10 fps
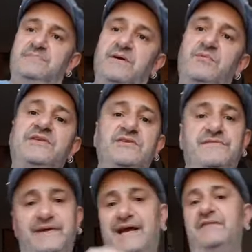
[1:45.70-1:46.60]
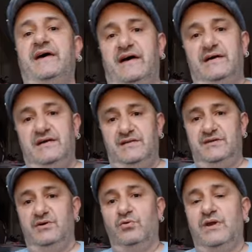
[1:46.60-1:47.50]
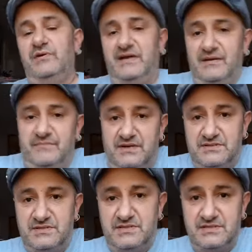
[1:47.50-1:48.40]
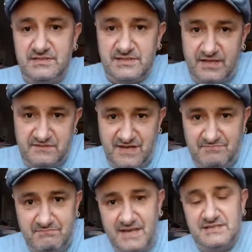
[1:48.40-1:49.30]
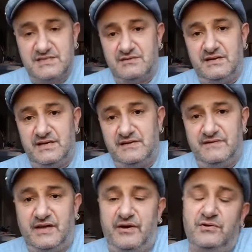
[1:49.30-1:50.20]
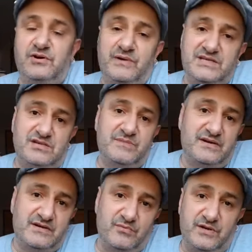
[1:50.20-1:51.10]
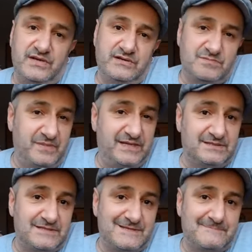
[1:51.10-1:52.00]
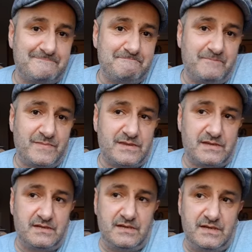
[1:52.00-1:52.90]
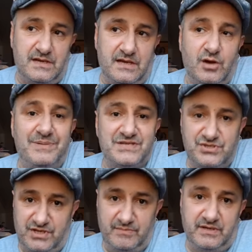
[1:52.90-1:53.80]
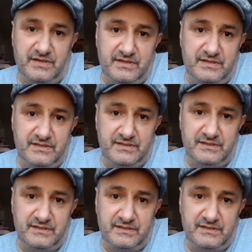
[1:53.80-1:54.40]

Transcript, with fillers: But we do forget that that although Kambosos deserves immense credit for going all the way to America and winning those belts Lopez took him lightly.